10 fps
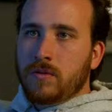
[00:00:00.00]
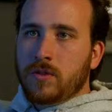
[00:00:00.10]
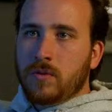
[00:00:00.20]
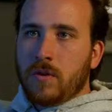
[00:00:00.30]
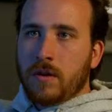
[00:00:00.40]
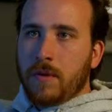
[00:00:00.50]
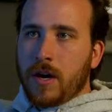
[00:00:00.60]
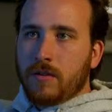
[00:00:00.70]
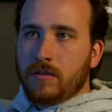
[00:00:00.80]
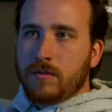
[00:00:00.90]
to our
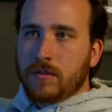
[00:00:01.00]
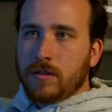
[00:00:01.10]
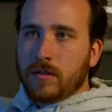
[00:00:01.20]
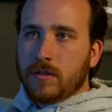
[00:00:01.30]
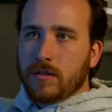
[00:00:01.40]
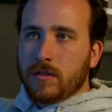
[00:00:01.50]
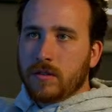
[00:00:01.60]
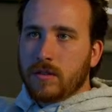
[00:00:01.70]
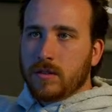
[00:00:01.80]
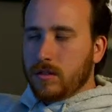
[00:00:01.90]
model
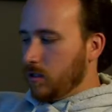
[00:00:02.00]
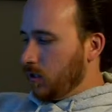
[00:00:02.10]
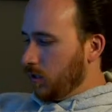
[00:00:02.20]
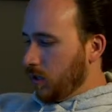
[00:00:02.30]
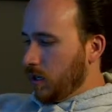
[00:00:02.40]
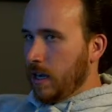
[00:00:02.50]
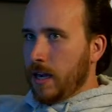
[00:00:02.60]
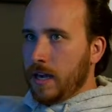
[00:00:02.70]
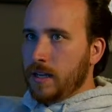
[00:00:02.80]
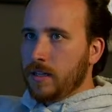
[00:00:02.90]

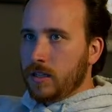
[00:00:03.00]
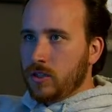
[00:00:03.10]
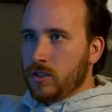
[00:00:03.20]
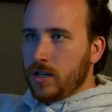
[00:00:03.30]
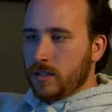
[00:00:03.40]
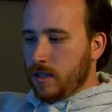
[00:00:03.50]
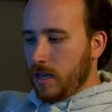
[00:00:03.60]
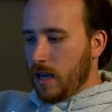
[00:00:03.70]
and adjust the